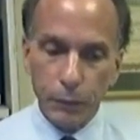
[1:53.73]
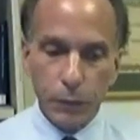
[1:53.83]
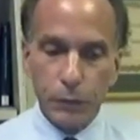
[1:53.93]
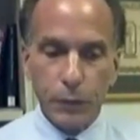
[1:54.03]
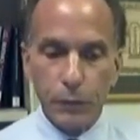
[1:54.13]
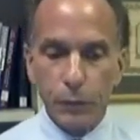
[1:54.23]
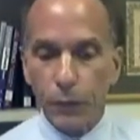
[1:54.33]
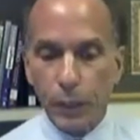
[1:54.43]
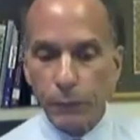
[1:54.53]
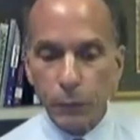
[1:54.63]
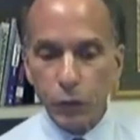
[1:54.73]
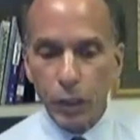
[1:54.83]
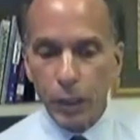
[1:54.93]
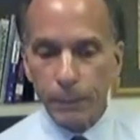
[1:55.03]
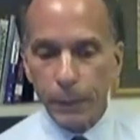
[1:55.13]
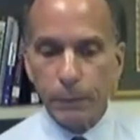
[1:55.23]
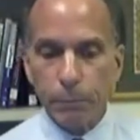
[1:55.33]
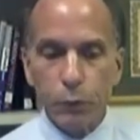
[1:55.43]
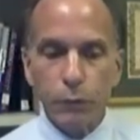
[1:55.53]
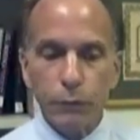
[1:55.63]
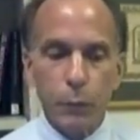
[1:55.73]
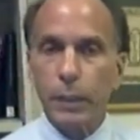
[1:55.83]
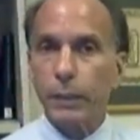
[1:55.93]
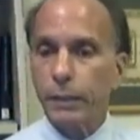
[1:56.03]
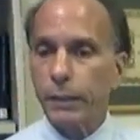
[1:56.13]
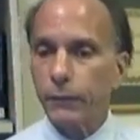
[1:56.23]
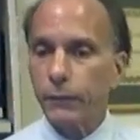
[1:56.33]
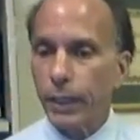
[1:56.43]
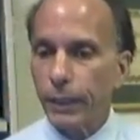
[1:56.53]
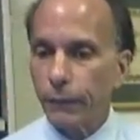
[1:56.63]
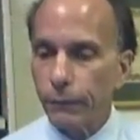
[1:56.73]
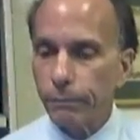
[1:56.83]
such as survival time and improved quality of life.